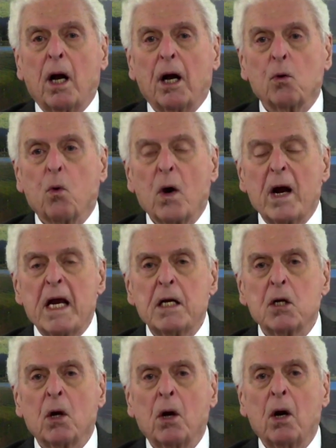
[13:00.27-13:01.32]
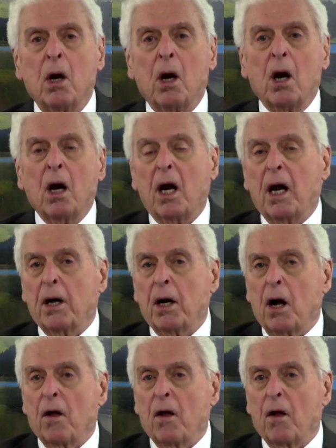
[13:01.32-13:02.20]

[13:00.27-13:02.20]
and wheat and